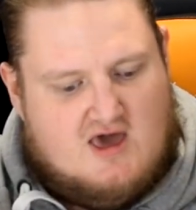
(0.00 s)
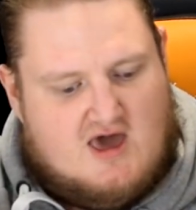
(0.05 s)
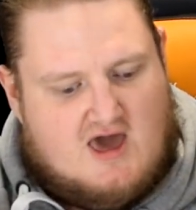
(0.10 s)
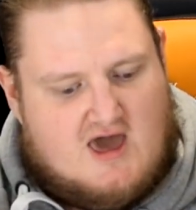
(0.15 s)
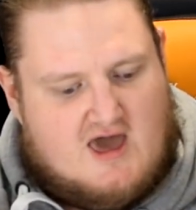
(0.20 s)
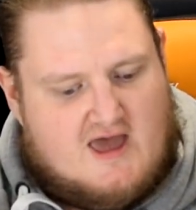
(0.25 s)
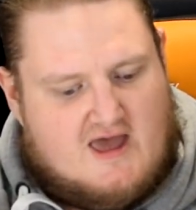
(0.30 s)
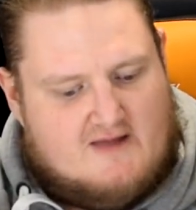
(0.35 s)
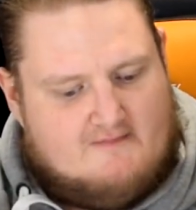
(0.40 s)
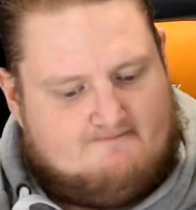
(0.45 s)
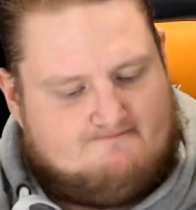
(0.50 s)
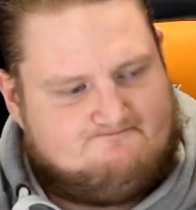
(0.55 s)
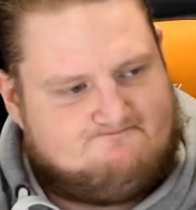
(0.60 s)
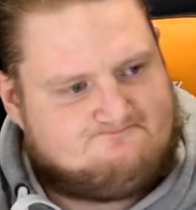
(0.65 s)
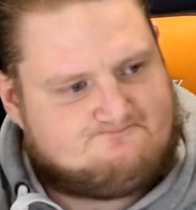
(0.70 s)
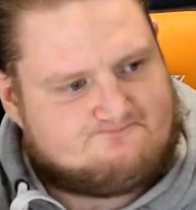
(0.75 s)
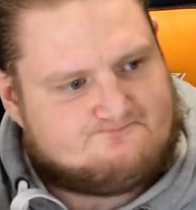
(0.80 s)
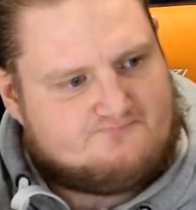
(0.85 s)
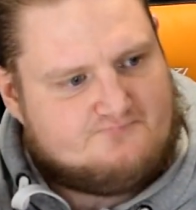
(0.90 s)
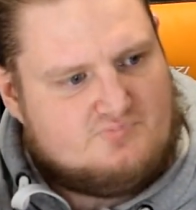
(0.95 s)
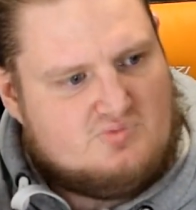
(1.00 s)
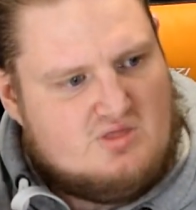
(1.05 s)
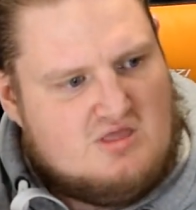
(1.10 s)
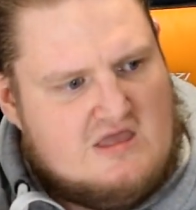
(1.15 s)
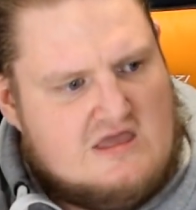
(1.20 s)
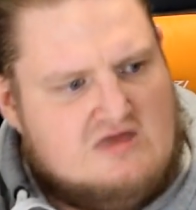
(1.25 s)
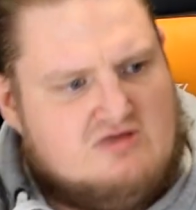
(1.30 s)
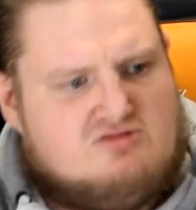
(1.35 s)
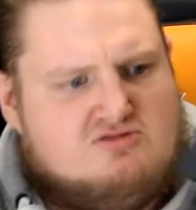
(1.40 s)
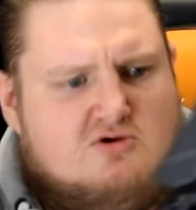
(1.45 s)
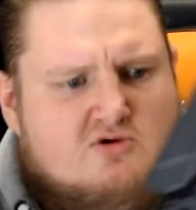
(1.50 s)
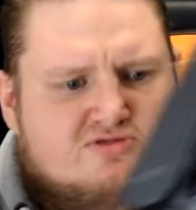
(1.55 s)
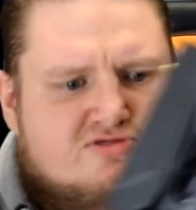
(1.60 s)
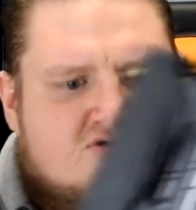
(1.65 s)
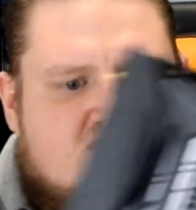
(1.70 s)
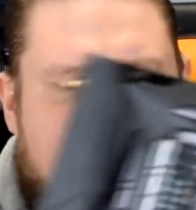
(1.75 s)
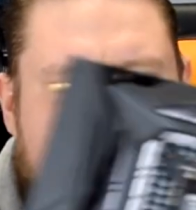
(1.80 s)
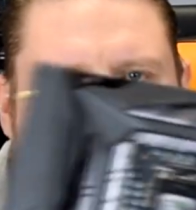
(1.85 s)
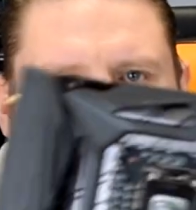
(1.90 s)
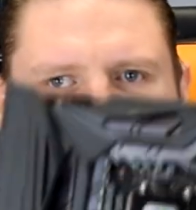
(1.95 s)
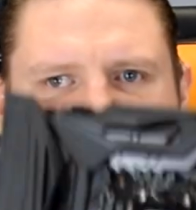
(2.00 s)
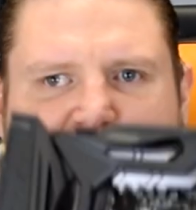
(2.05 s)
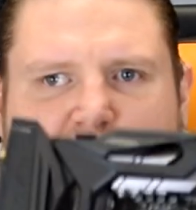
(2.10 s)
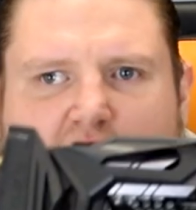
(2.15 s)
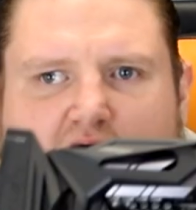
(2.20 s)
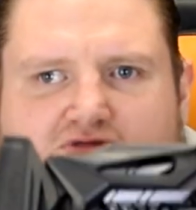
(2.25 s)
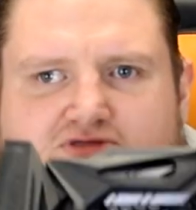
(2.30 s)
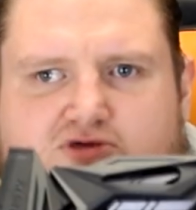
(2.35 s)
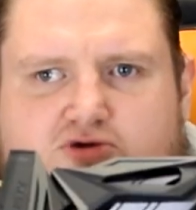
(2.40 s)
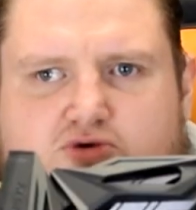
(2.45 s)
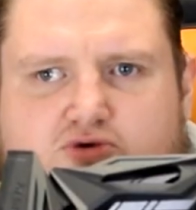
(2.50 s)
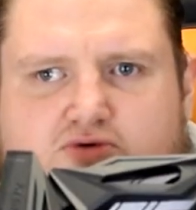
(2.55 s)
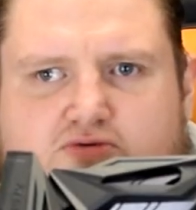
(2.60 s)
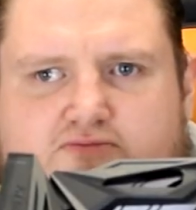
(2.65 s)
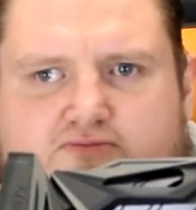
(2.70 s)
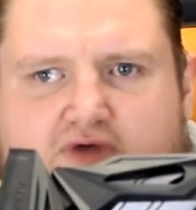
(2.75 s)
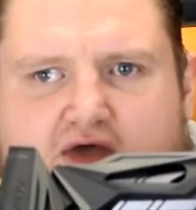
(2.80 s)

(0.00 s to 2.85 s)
It's also got keyboard too.